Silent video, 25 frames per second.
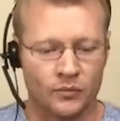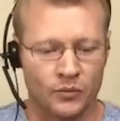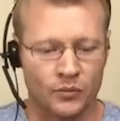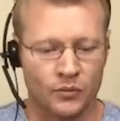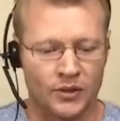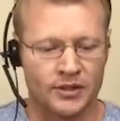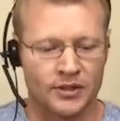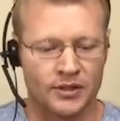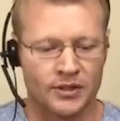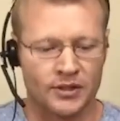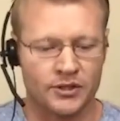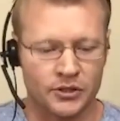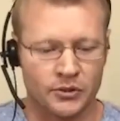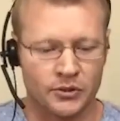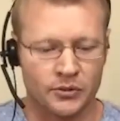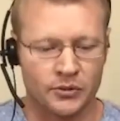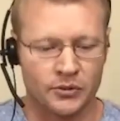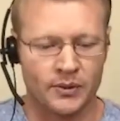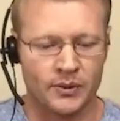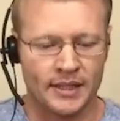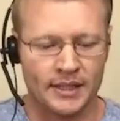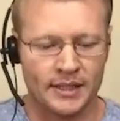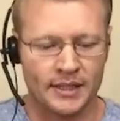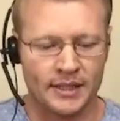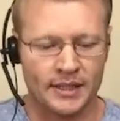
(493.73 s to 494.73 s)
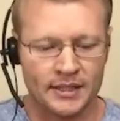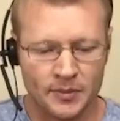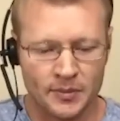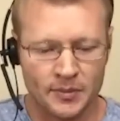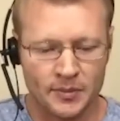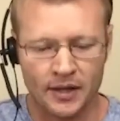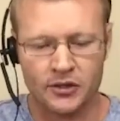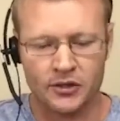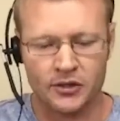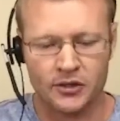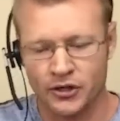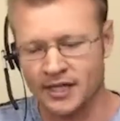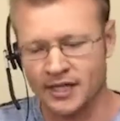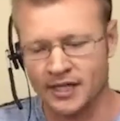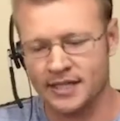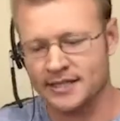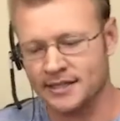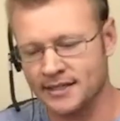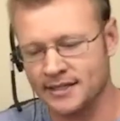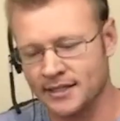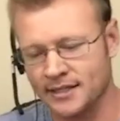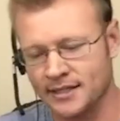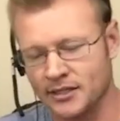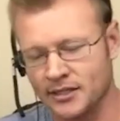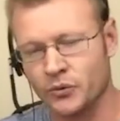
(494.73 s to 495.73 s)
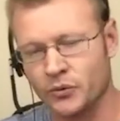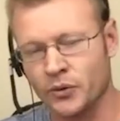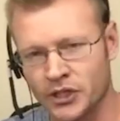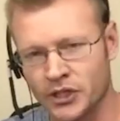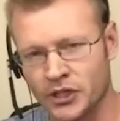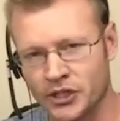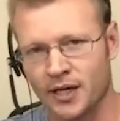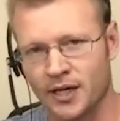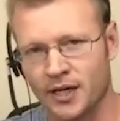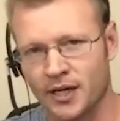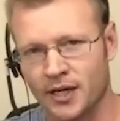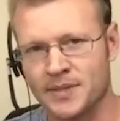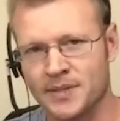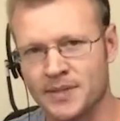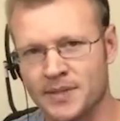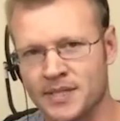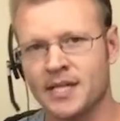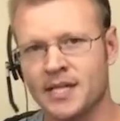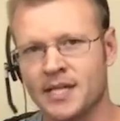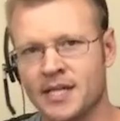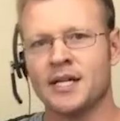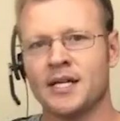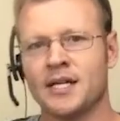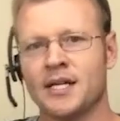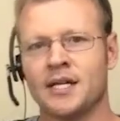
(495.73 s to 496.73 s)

with doing spinal screenings and dinner workshops,